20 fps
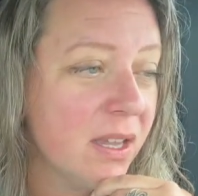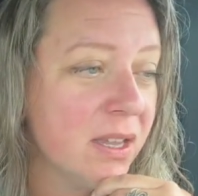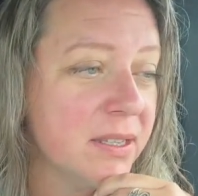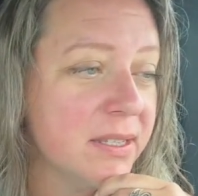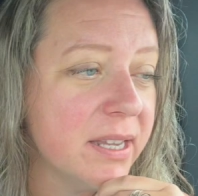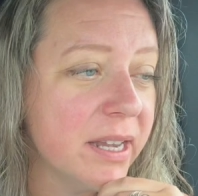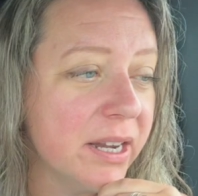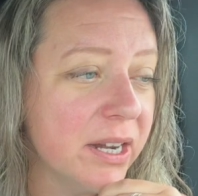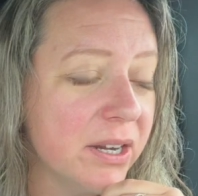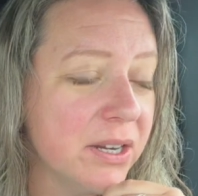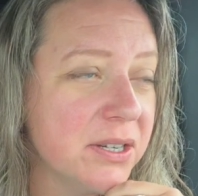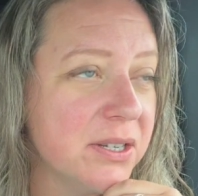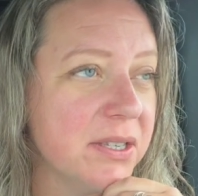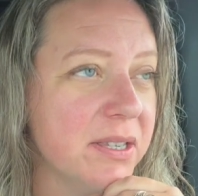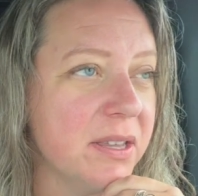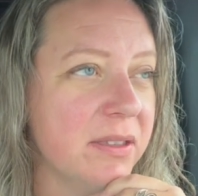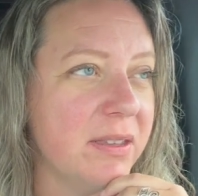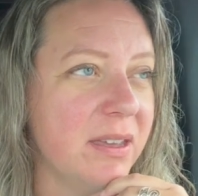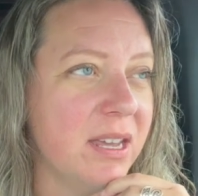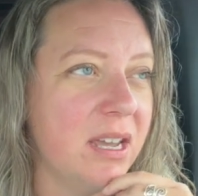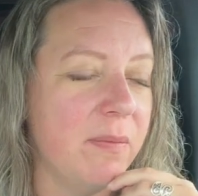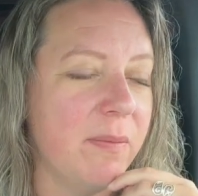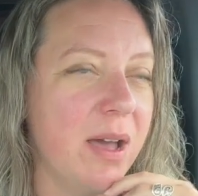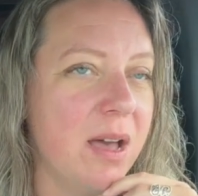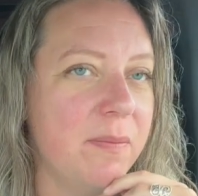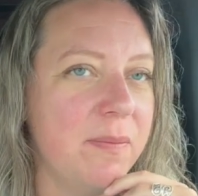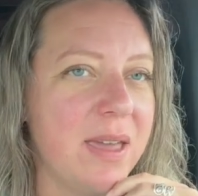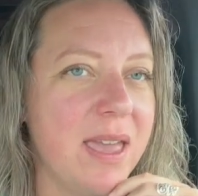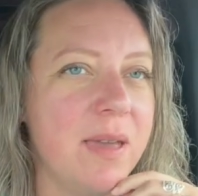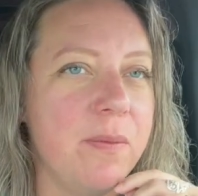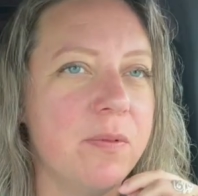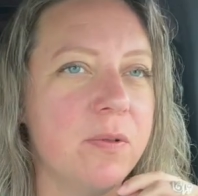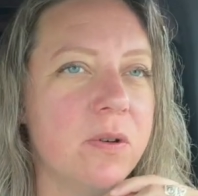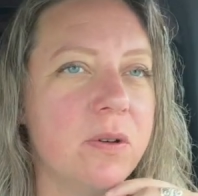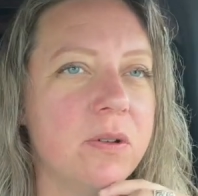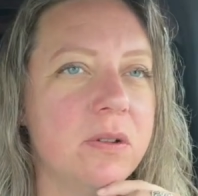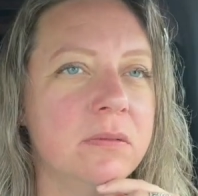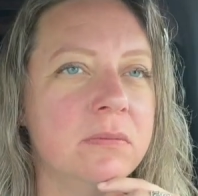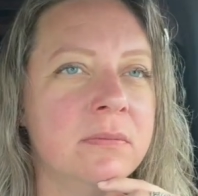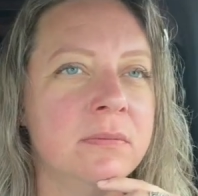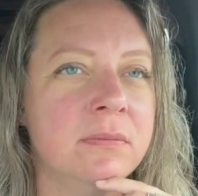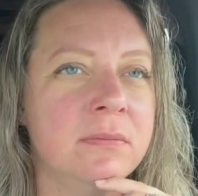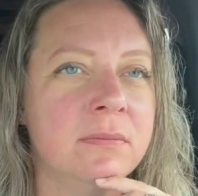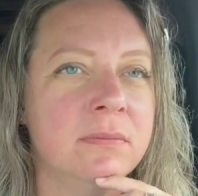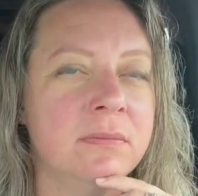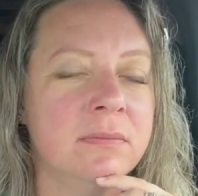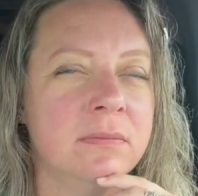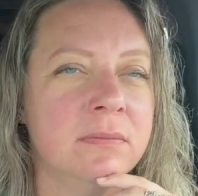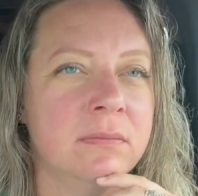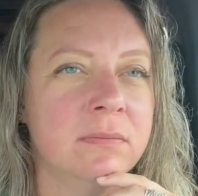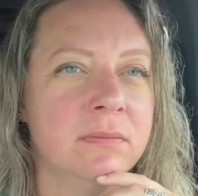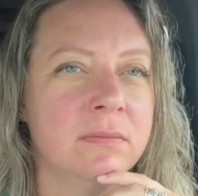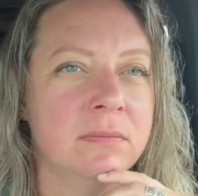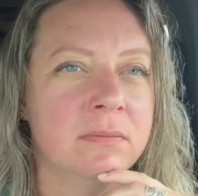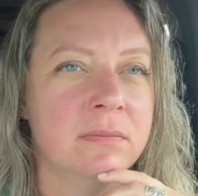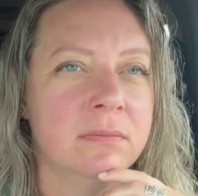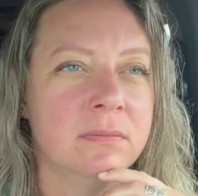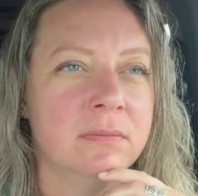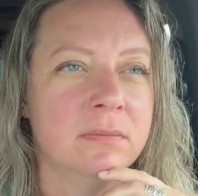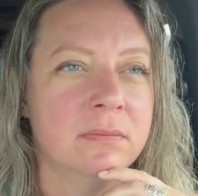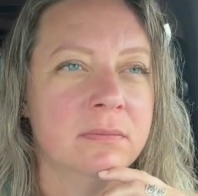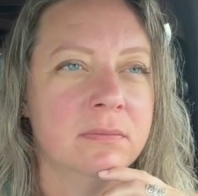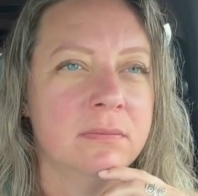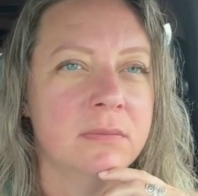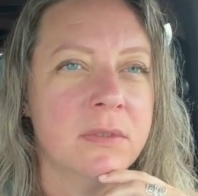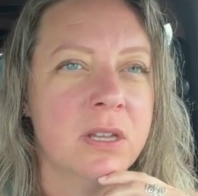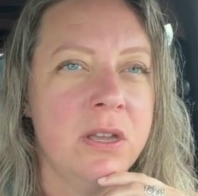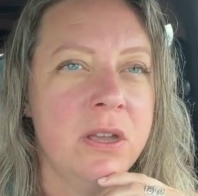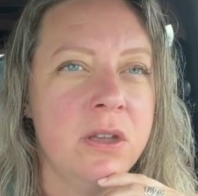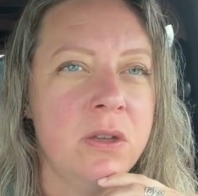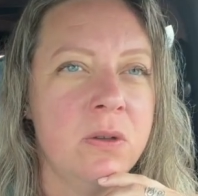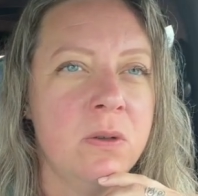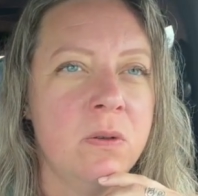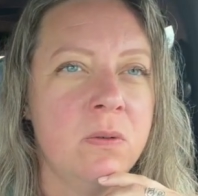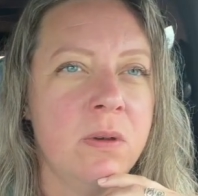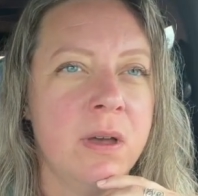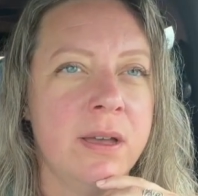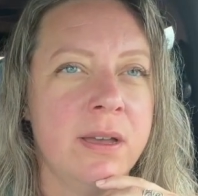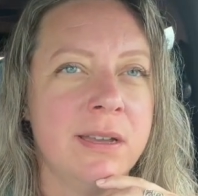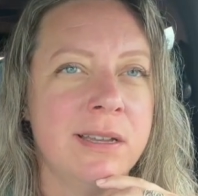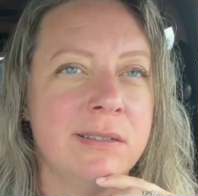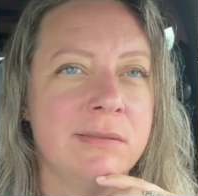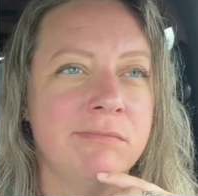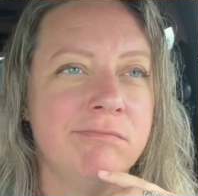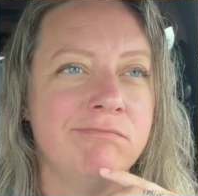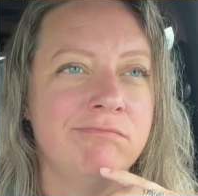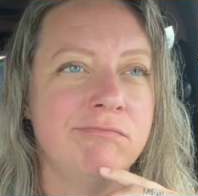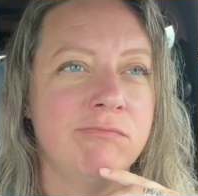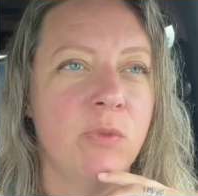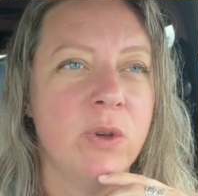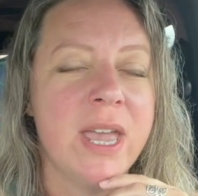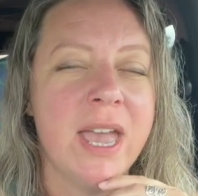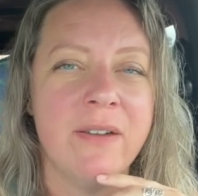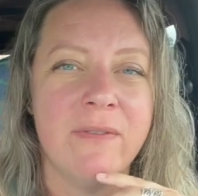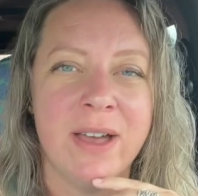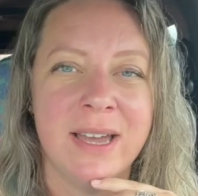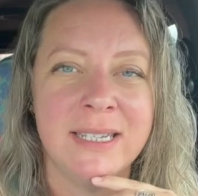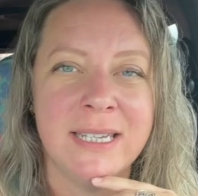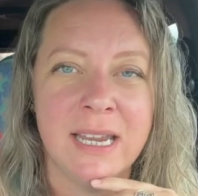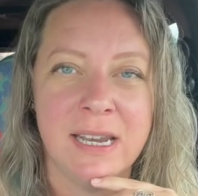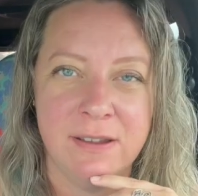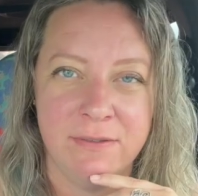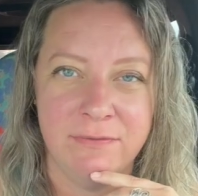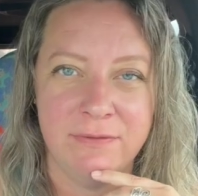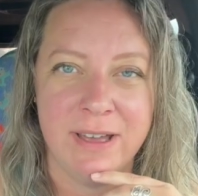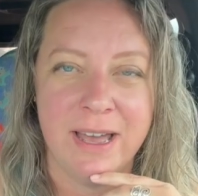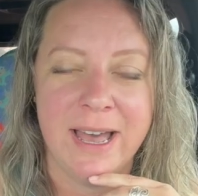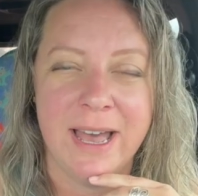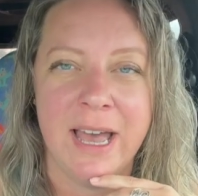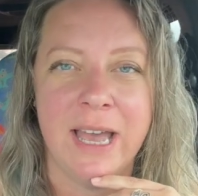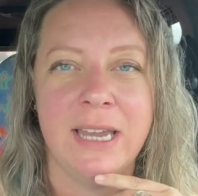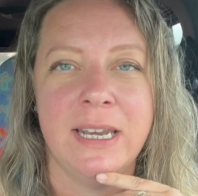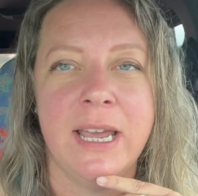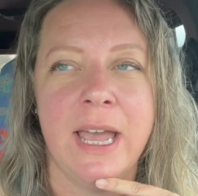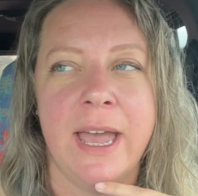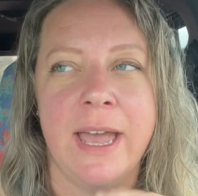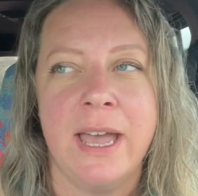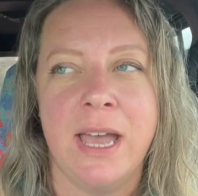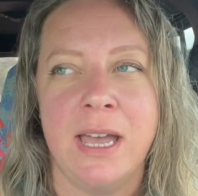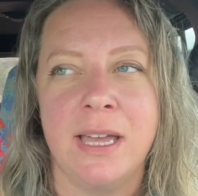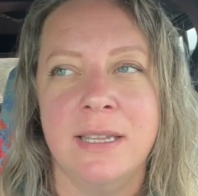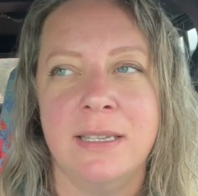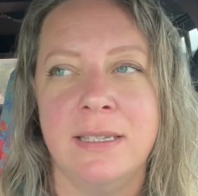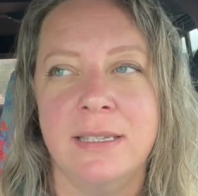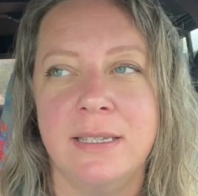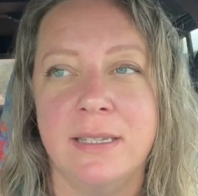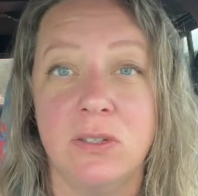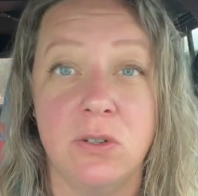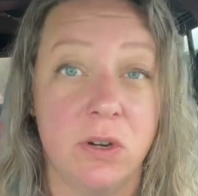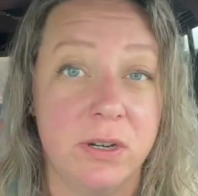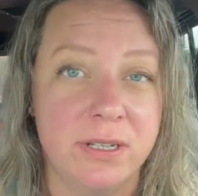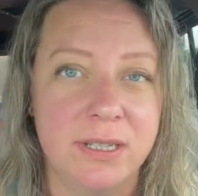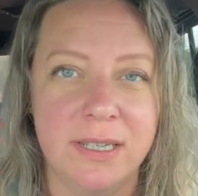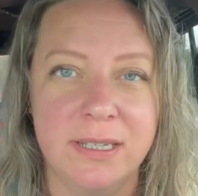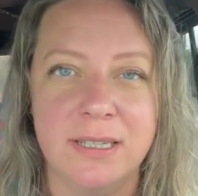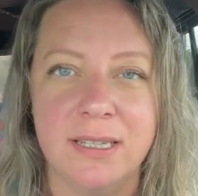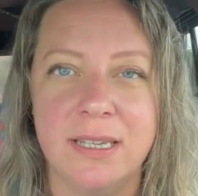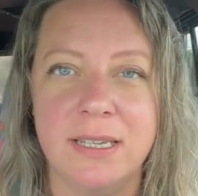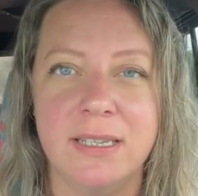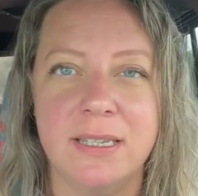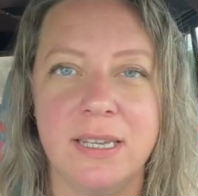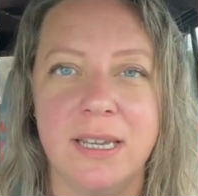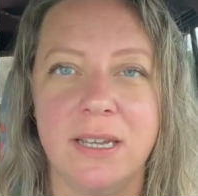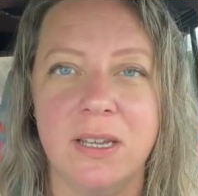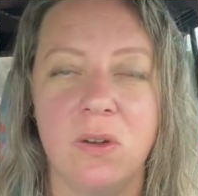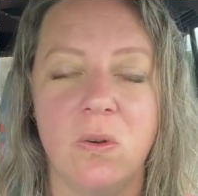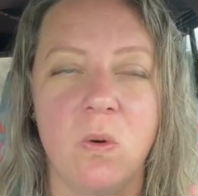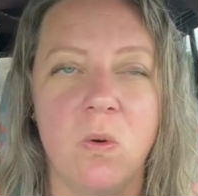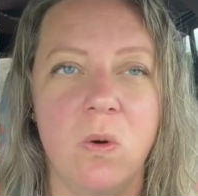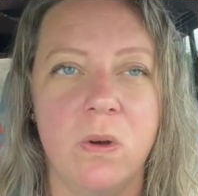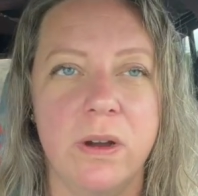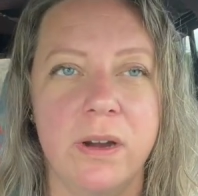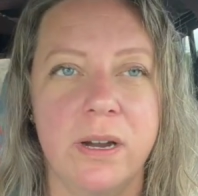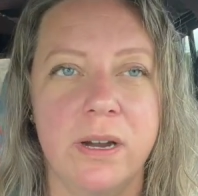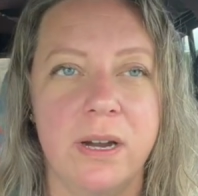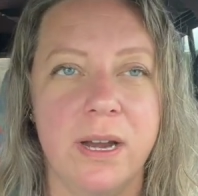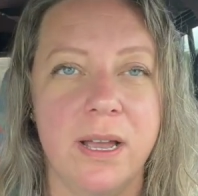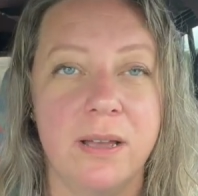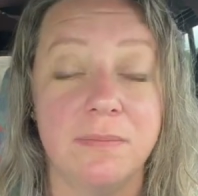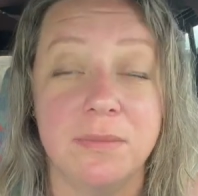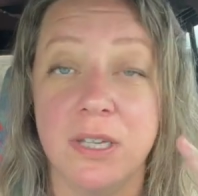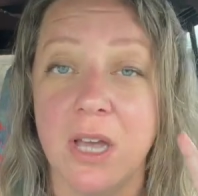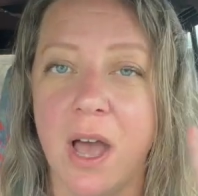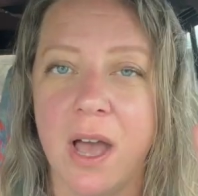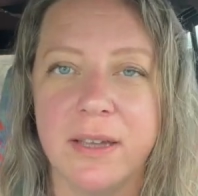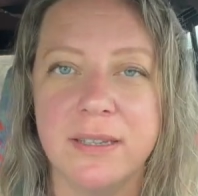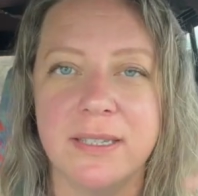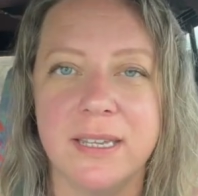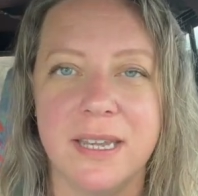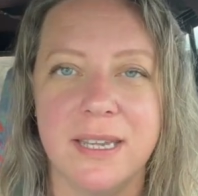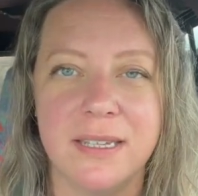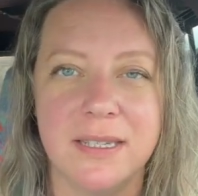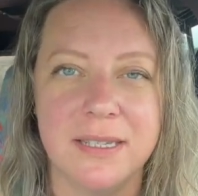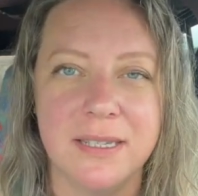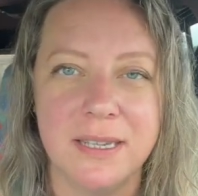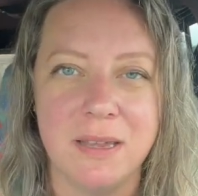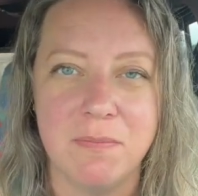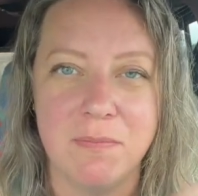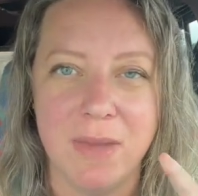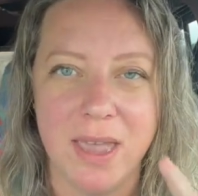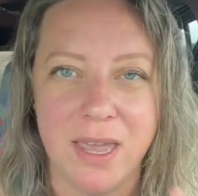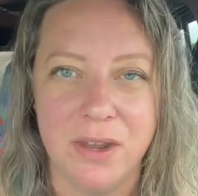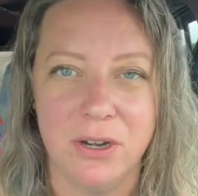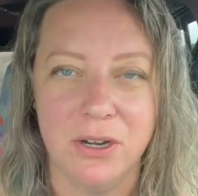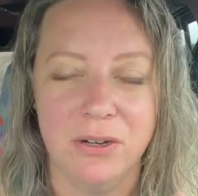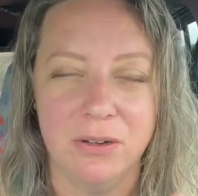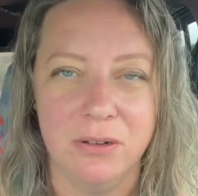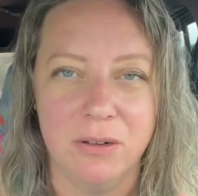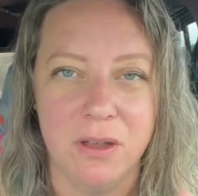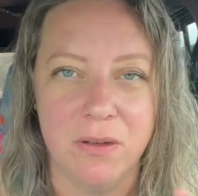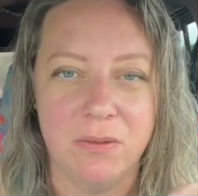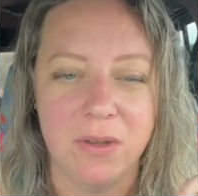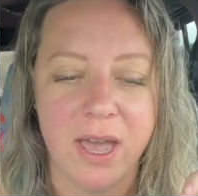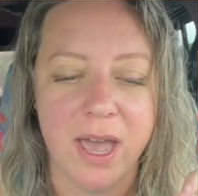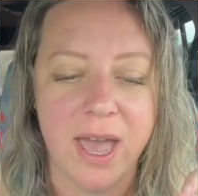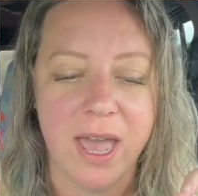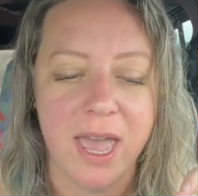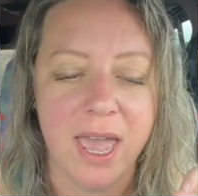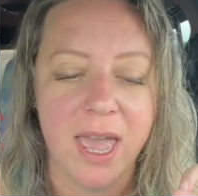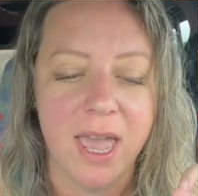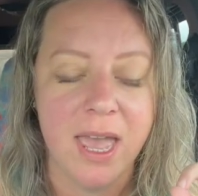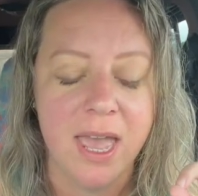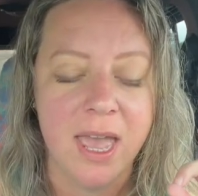So here's the thing about people who um, we have identified as narcissistic or um, toxic in some manner, okay?